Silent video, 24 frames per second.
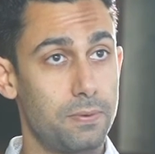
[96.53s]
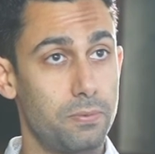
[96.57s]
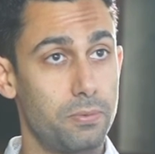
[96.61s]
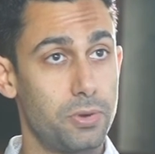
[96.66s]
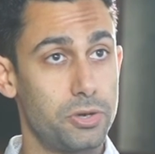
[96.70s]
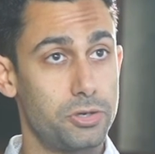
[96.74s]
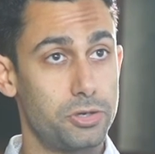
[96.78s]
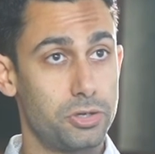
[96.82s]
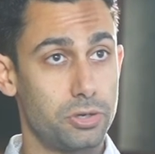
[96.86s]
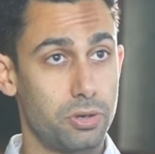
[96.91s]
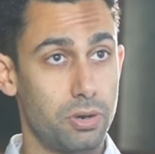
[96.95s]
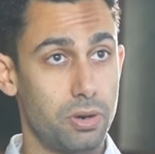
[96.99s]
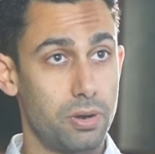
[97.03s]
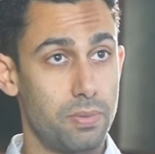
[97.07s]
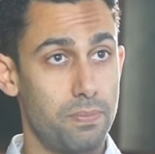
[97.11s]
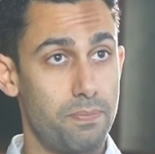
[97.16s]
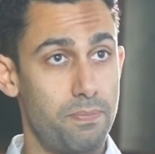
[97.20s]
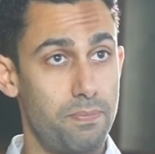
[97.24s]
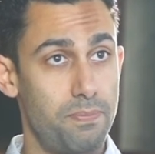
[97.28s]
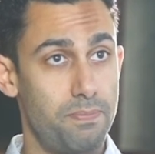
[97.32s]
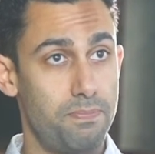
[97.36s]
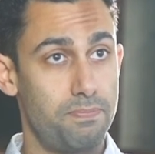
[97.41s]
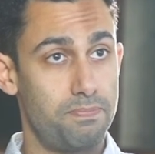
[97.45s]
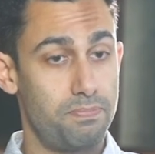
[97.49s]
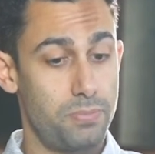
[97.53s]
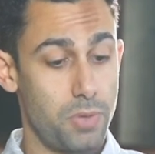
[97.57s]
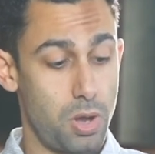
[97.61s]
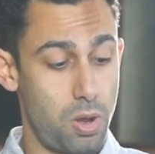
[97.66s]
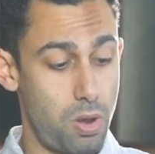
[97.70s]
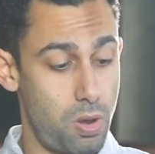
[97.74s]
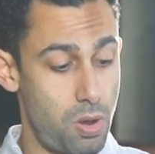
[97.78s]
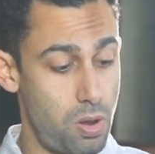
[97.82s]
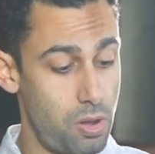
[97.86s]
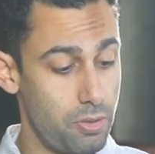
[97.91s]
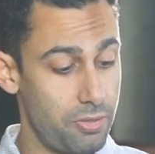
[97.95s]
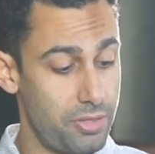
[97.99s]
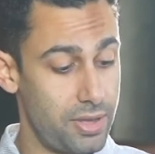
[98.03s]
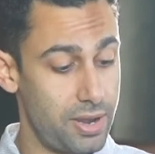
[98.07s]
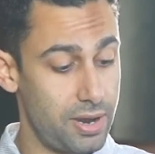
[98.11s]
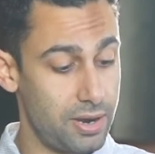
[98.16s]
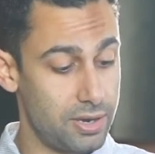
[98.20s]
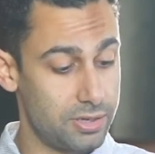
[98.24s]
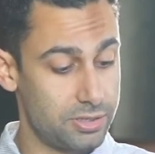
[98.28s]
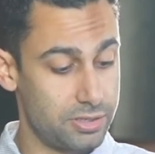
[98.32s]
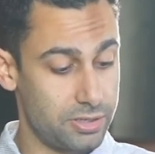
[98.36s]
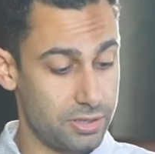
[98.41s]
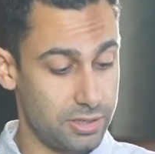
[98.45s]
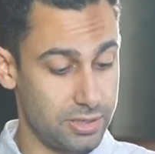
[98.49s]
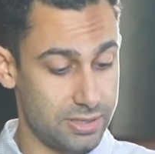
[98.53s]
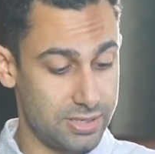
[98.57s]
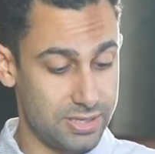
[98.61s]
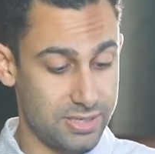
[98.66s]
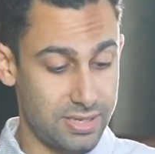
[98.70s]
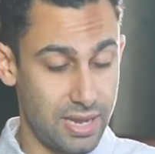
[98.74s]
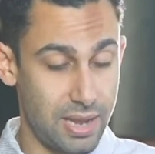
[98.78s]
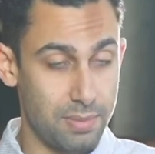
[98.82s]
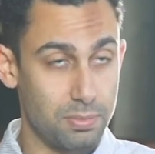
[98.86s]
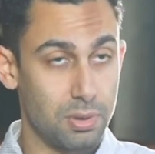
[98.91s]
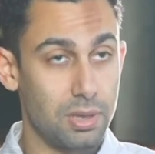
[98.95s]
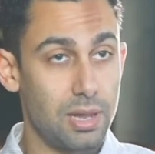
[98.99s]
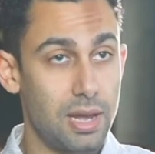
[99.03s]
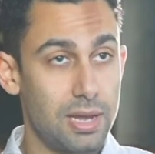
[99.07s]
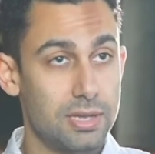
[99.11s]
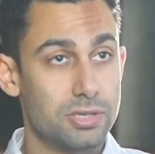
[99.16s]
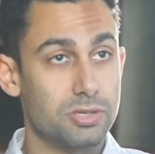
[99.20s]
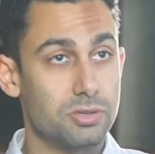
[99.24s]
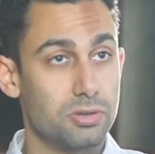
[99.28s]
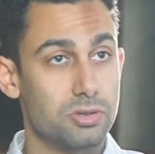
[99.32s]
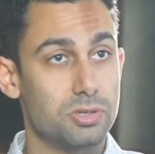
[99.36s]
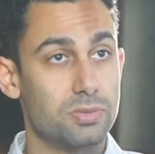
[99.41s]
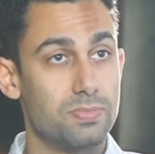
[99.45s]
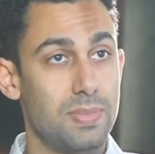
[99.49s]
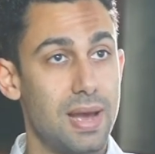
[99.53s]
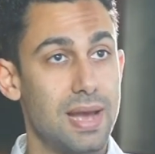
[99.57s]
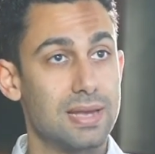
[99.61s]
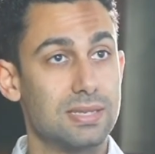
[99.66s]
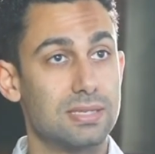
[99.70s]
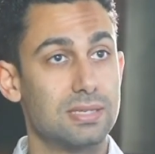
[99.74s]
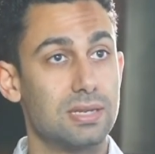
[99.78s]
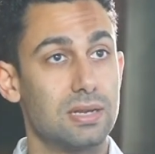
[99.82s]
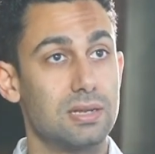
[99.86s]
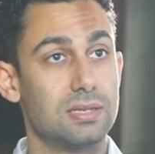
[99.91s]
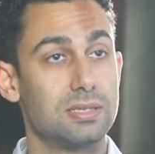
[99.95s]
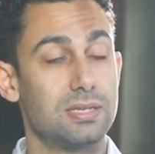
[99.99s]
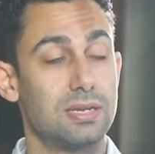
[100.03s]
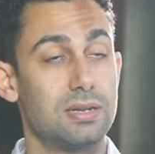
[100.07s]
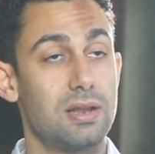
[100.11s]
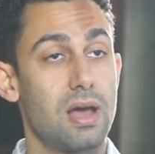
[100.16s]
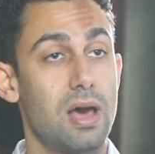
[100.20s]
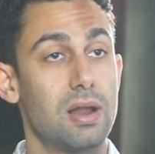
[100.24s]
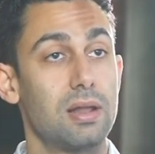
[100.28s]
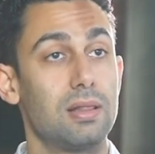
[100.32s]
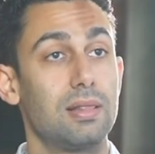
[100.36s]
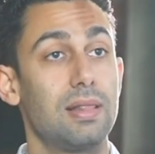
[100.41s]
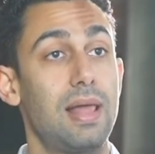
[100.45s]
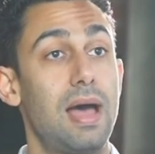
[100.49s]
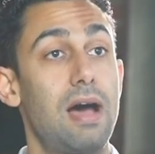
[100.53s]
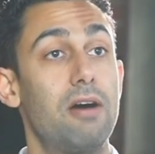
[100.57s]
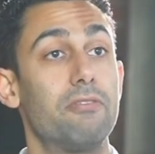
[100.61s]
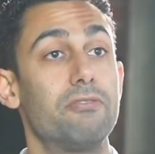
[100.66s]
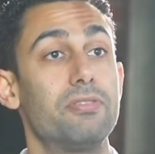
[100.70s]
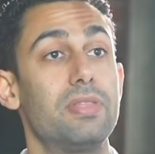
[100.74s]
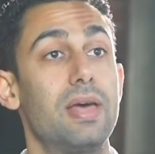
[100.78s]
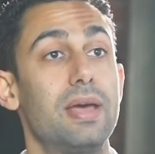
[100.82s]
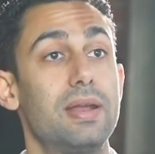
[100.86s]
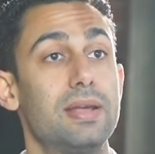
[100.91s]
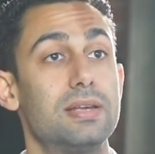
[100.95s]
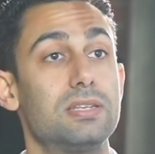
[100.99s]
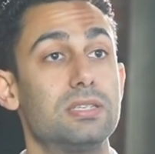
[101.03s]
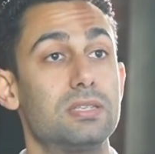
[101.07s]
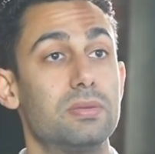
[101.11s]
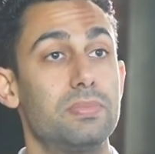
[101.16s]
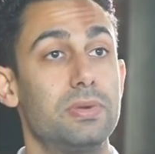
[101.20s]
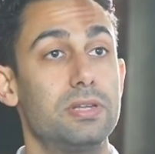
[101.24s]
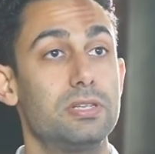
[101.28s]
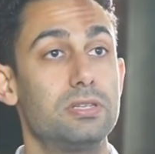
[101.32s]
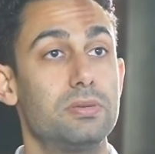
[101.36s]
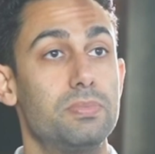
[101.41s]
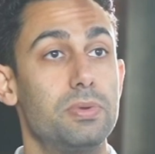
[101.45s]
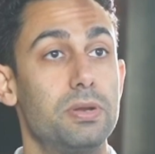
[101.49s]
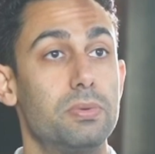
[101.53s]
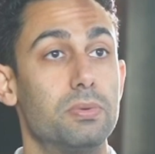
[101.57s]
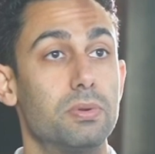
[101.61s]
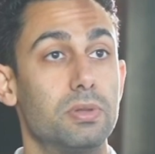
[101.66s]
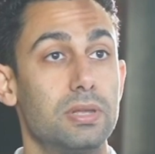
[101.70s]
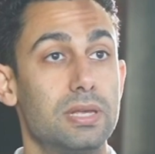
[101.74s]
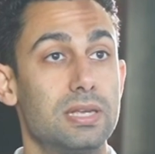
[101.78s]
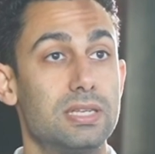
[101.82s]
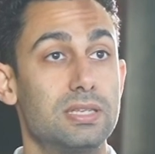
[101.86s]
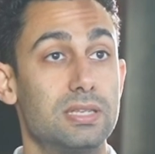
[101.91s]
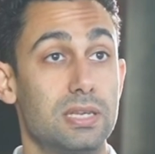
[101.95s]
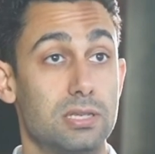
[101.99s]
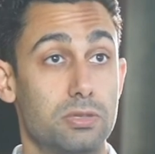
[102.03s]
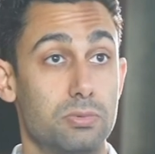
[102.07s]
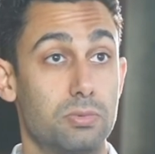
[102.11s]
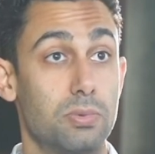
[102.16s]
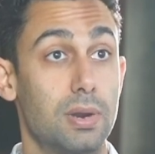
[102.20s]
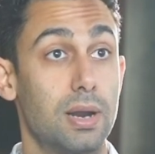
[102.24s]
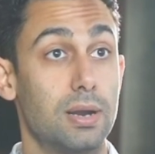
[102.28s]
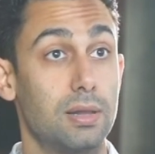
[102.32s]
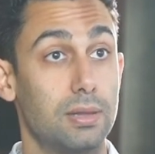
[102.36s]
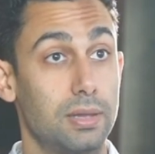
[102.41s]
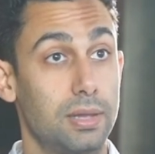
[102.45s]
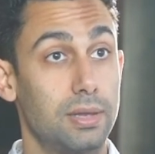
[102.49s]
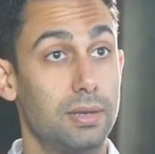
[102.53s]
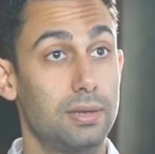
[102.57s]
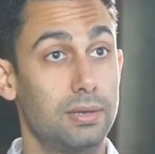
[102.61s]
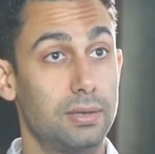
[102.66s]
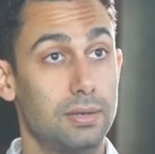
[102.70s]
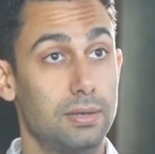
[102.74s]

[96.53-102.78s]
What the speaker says: which are all there to stabilize those mast cells and not allow for that histamine to be released as readily.